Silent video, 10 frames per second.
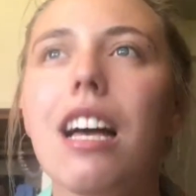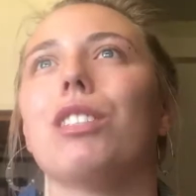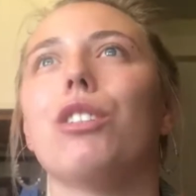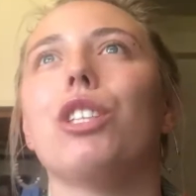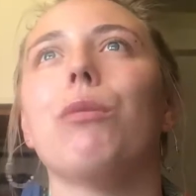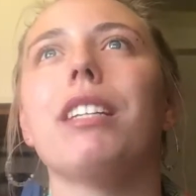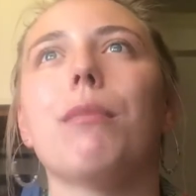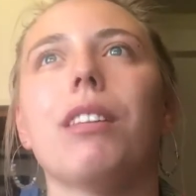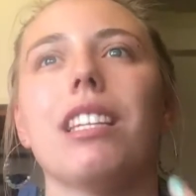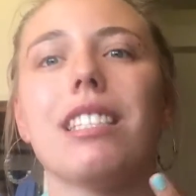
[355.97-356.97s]
So she writes
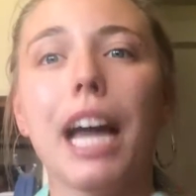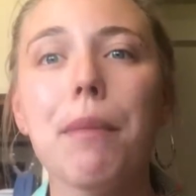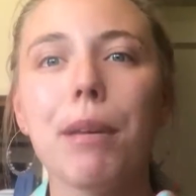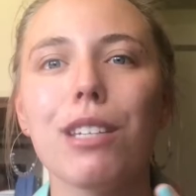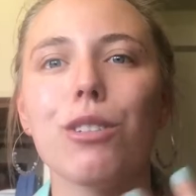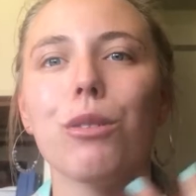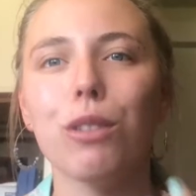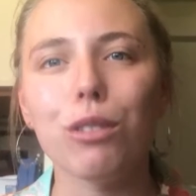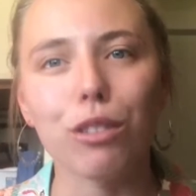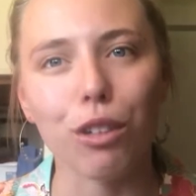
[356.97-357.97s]
about this typist who
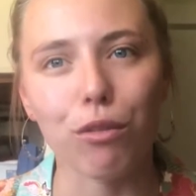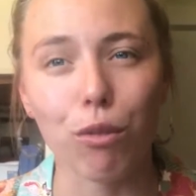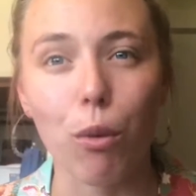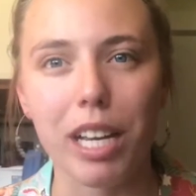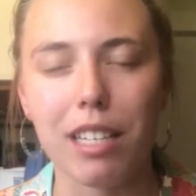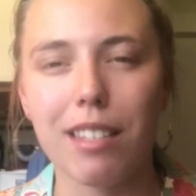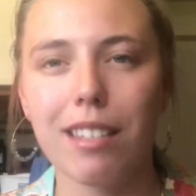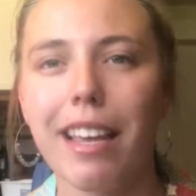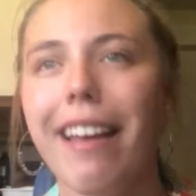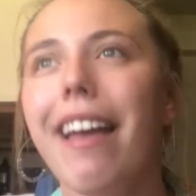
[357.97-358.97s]
loses her voice.